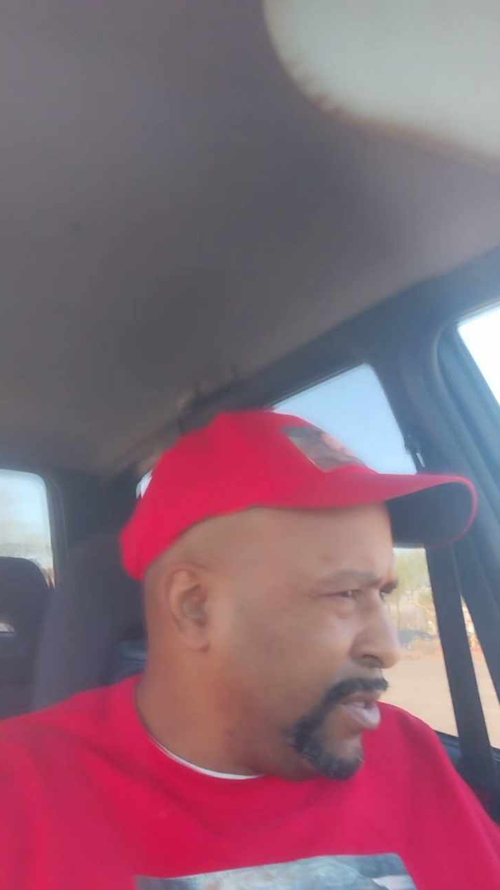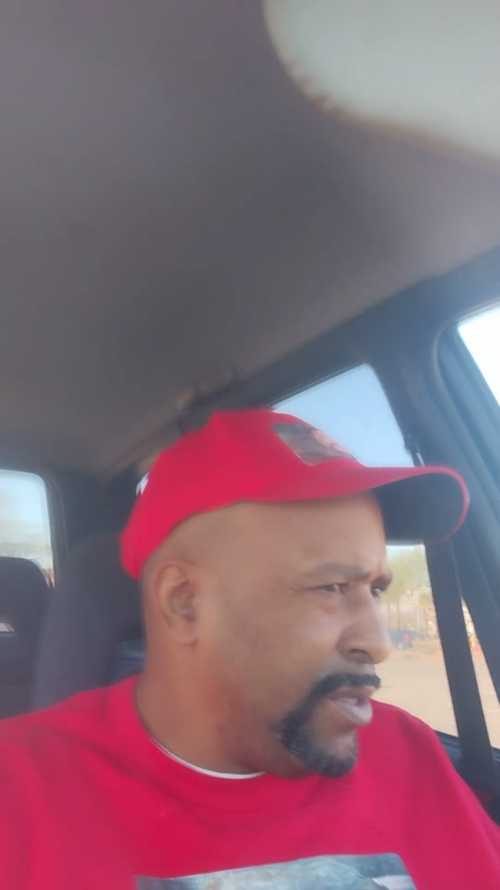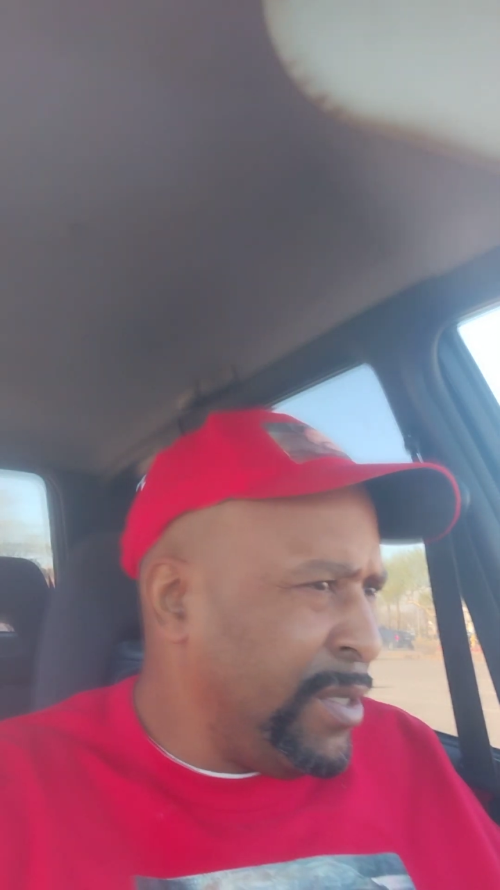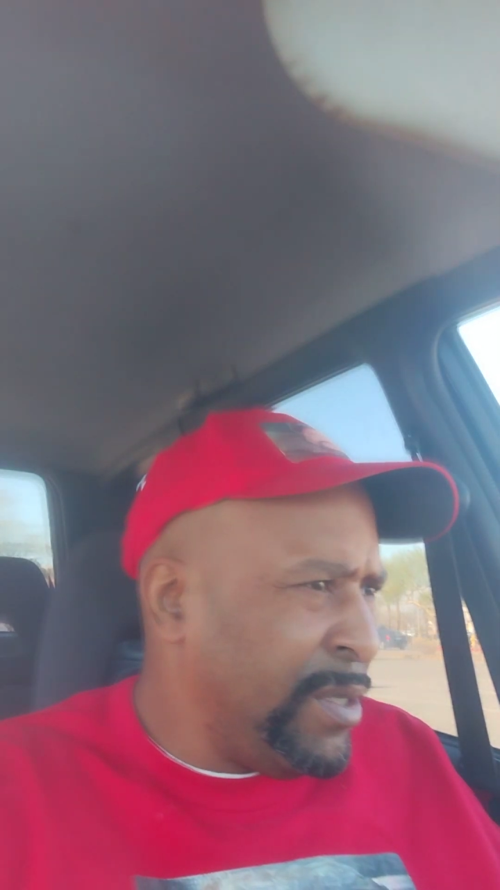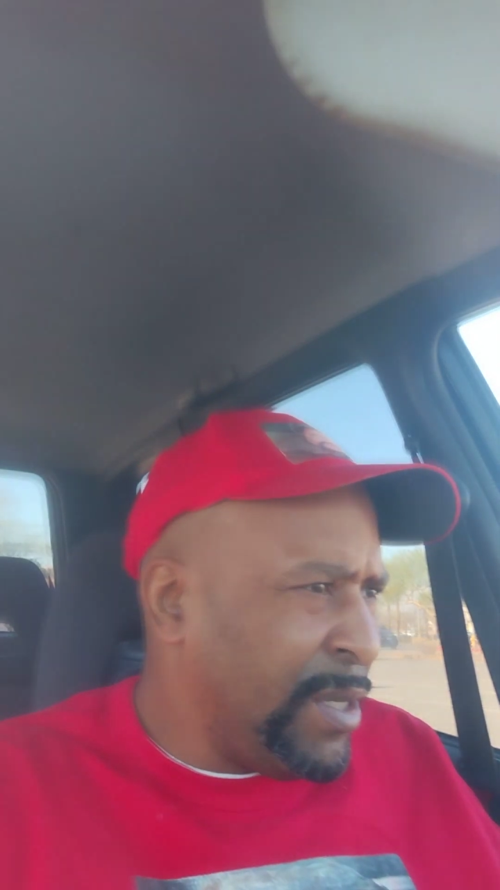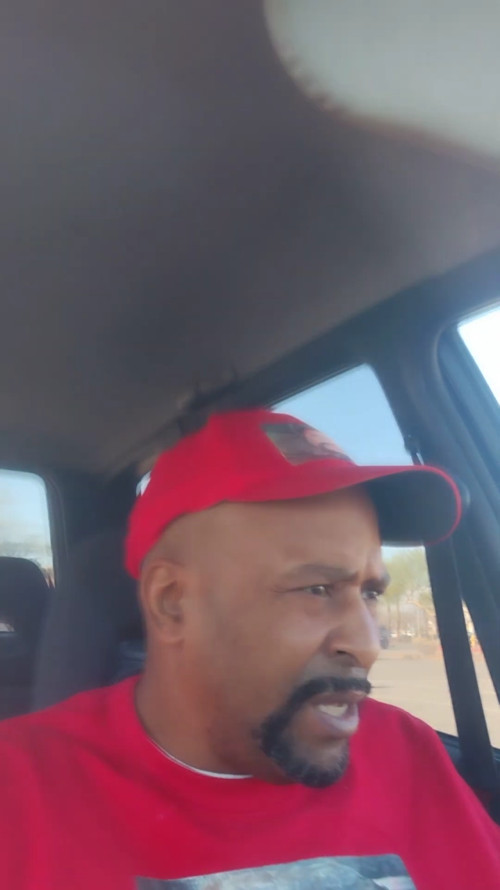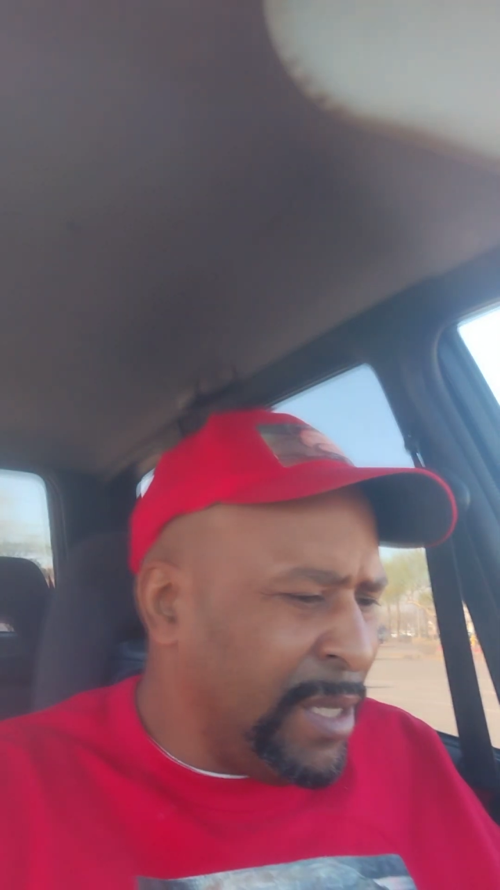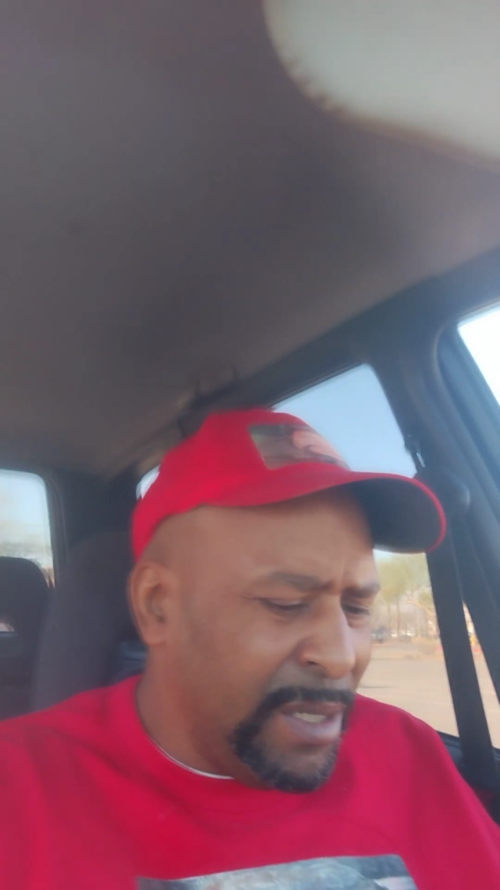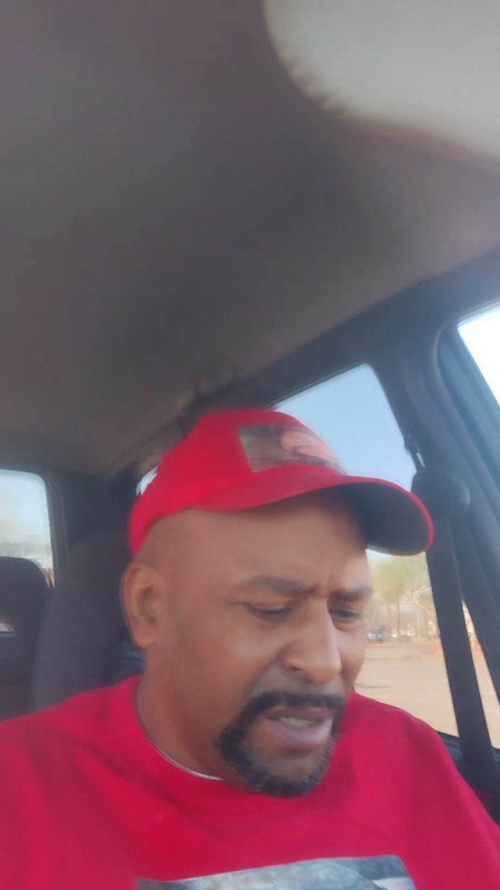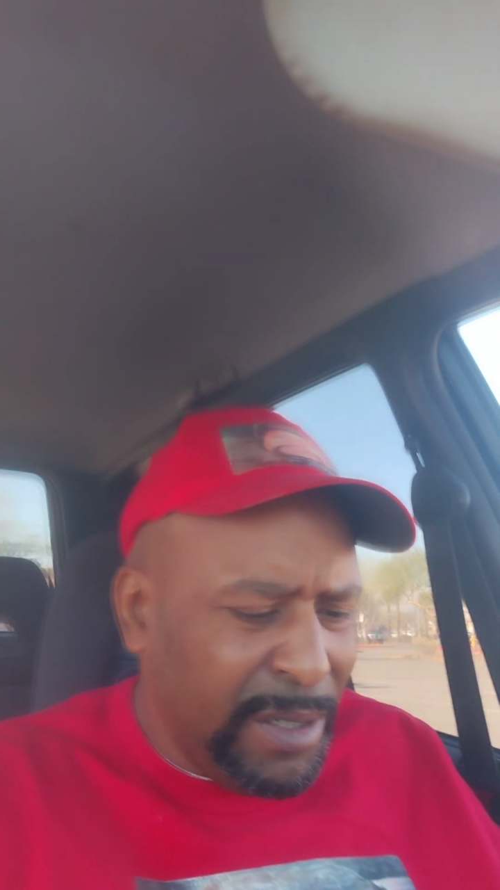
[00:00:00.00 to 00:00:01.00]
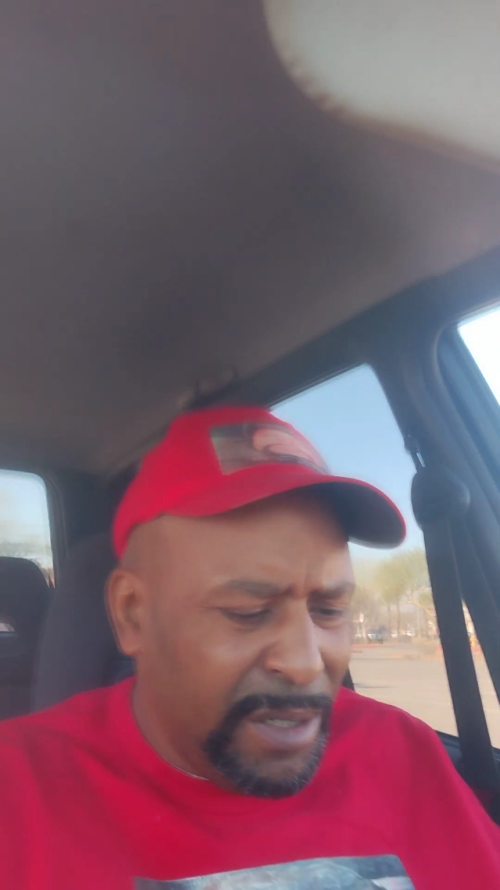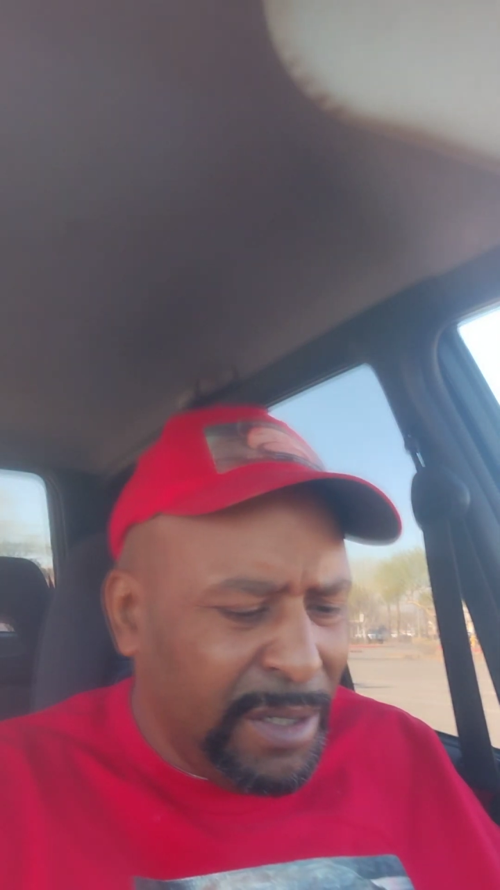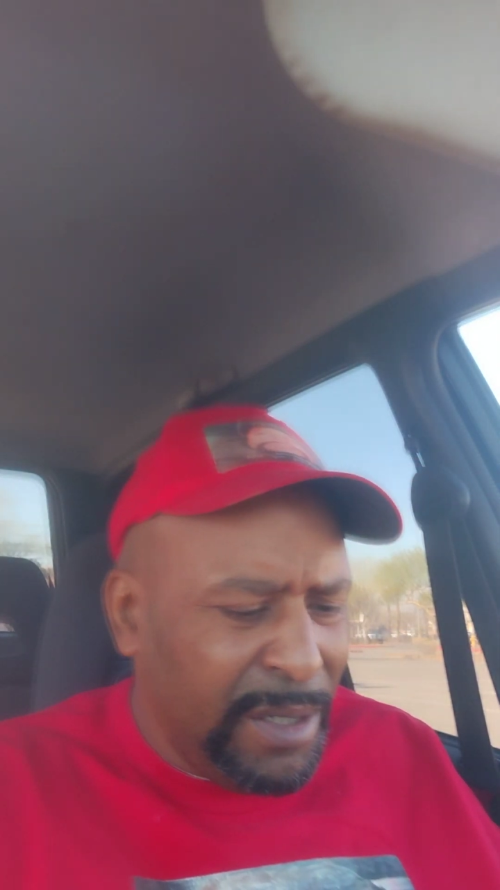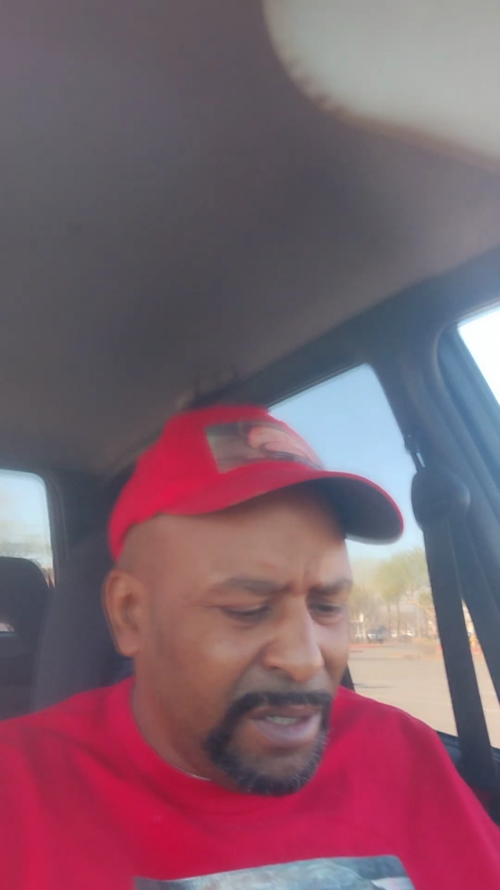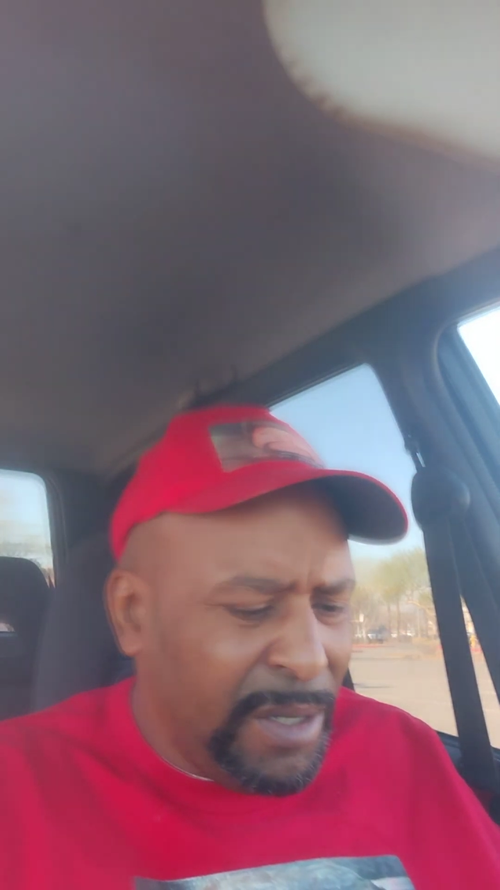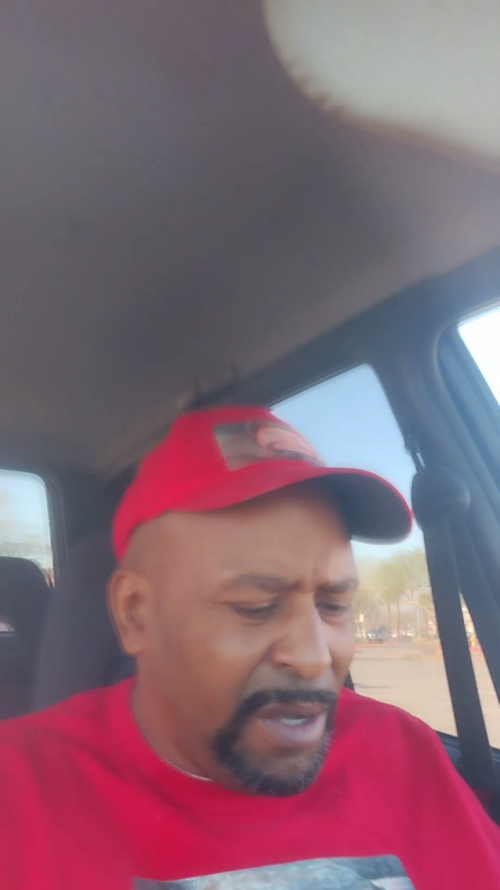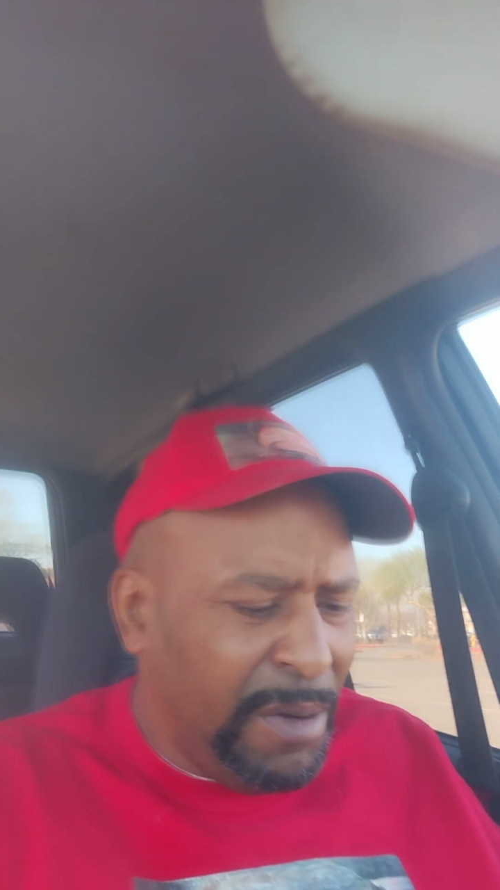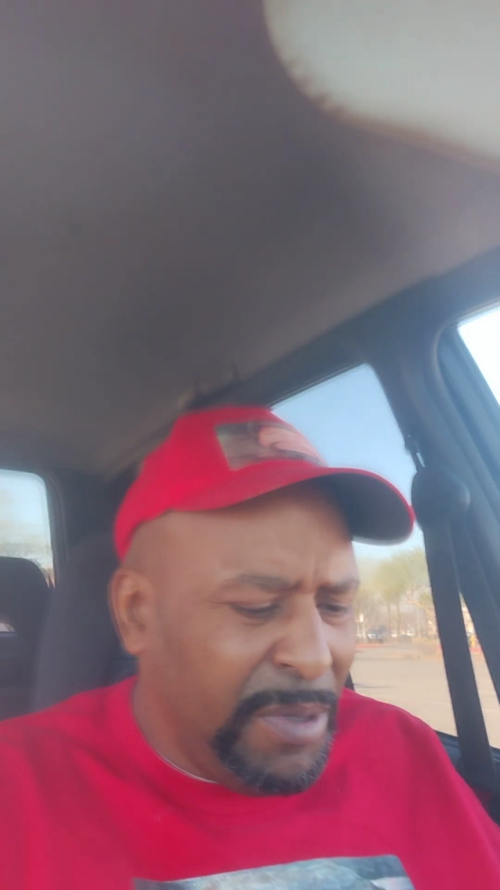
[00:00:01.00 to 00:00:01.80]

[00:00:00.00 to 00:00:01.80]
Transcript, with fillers: Then, like, y'all